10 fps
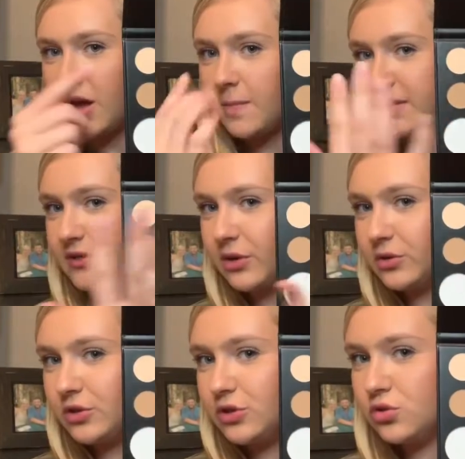up is
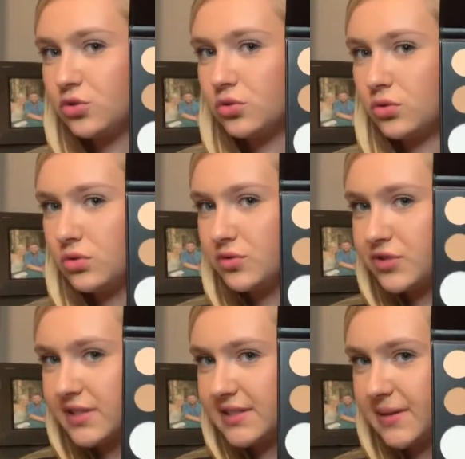all
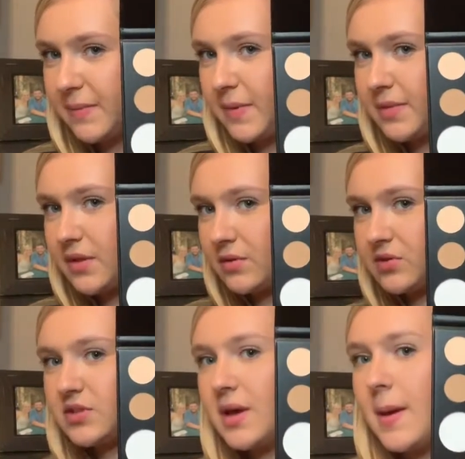neutrals, except maybe
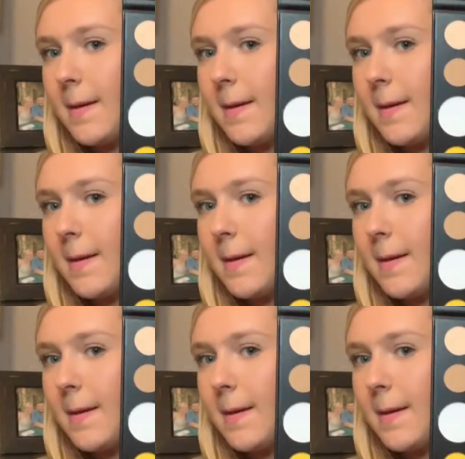those.